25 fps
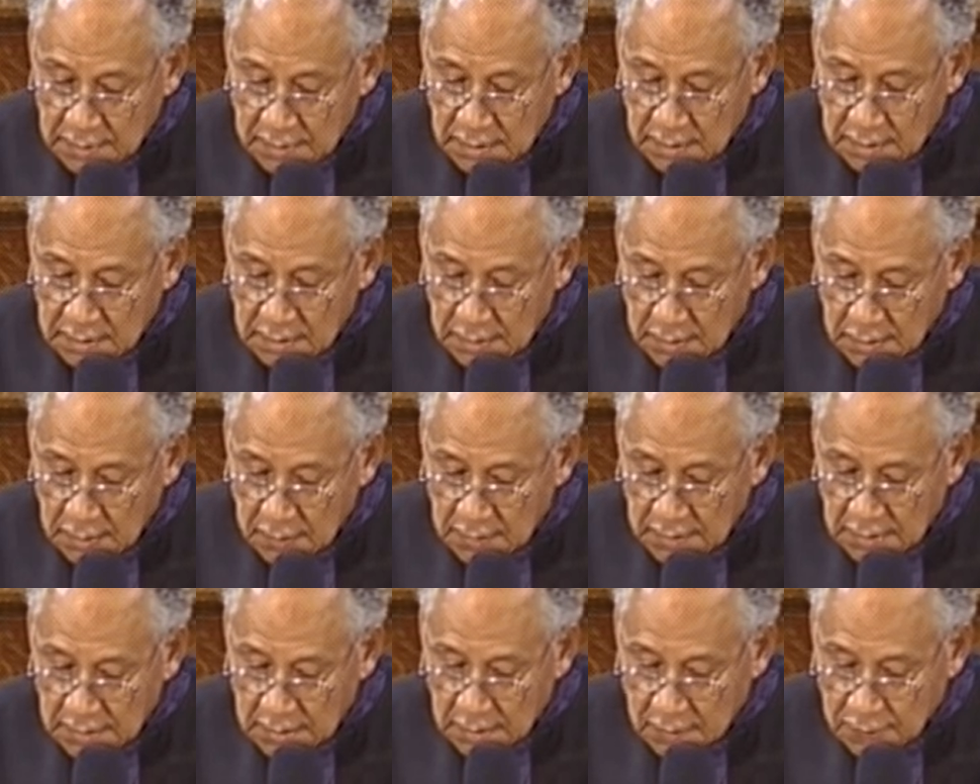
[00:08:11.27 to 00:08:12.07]
and
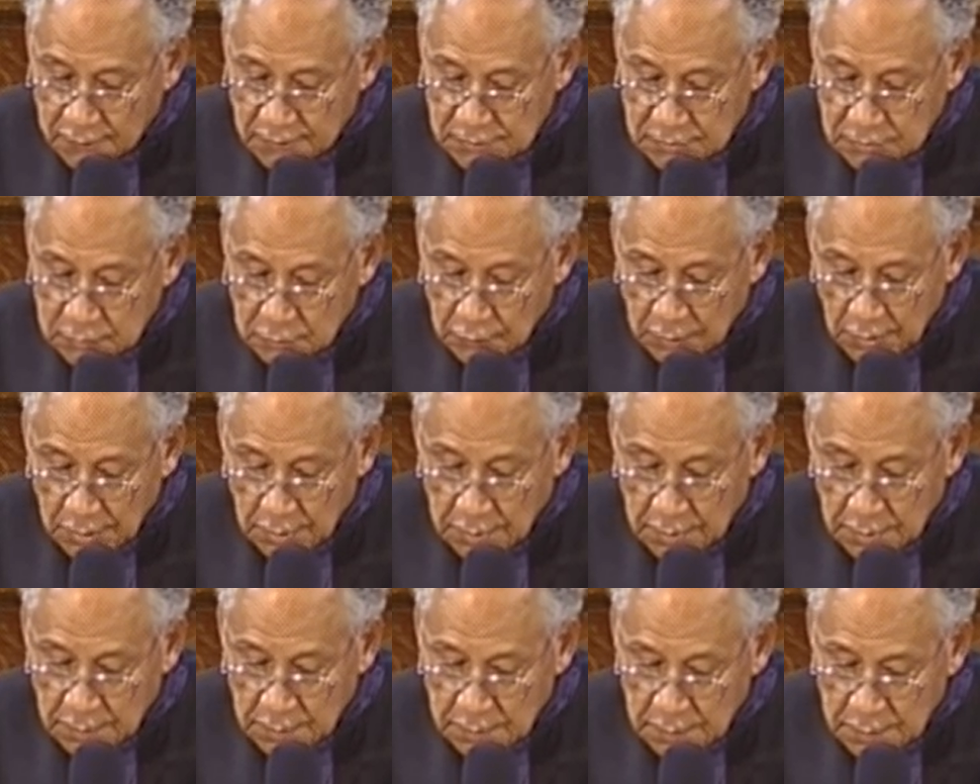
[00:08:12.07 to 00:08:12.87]
hearing of His
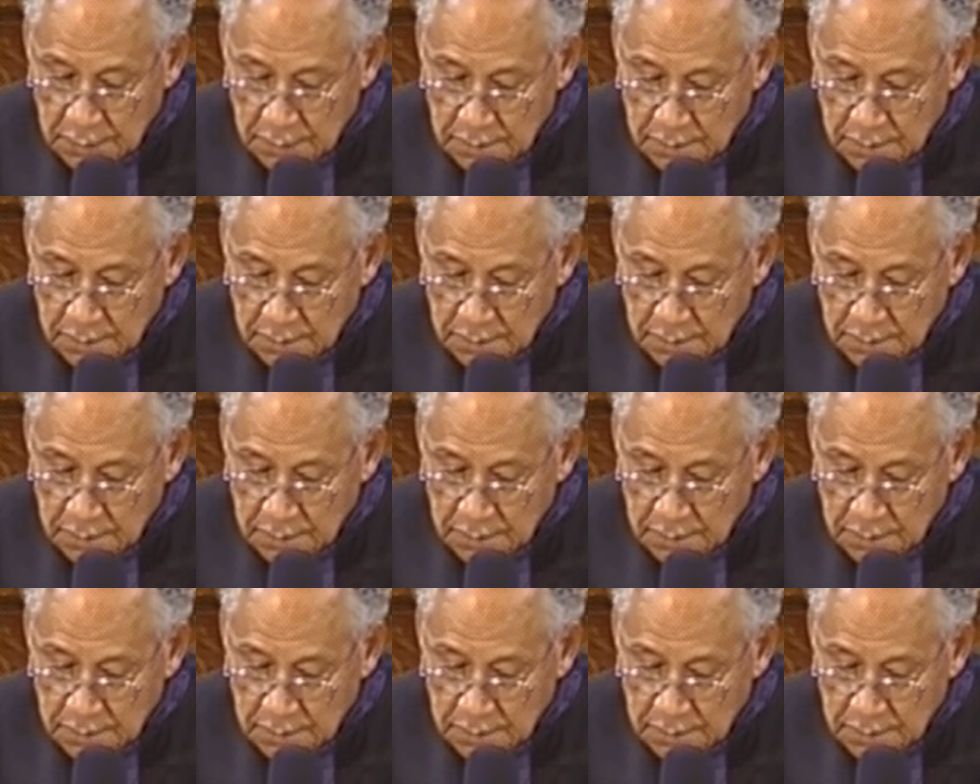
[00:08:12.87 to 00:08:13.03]
word.